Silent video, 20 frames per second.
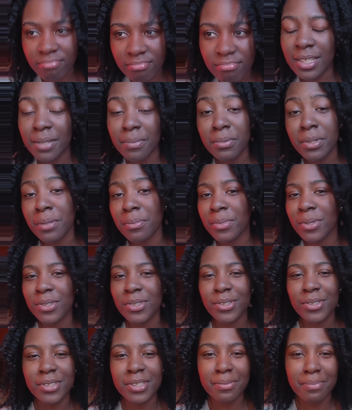Tip number
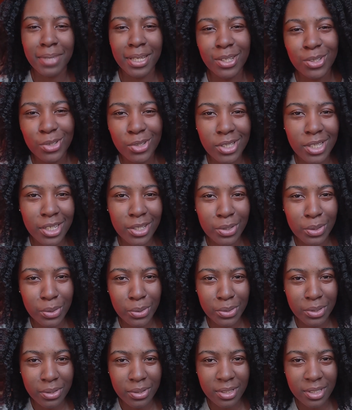two is make sure that you
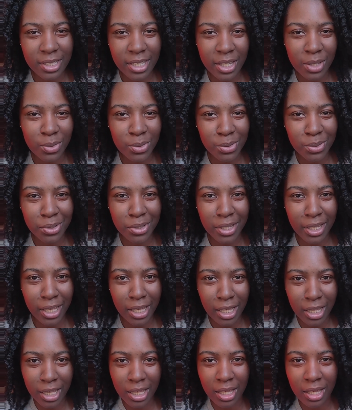schedule your
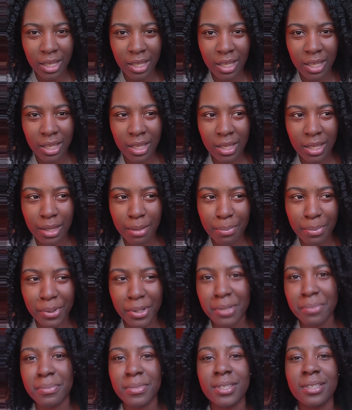hair
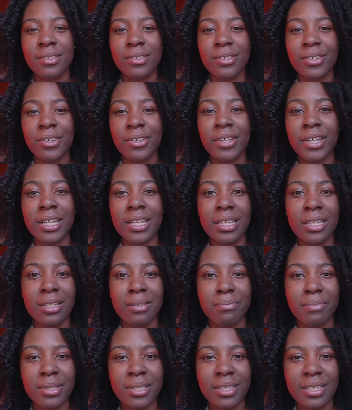appointments
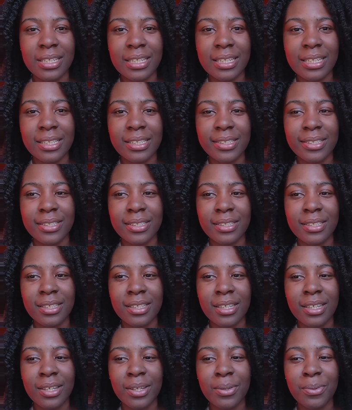correctly, because
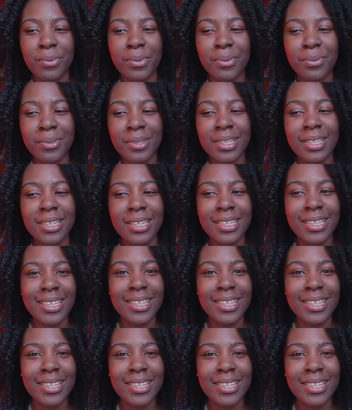we really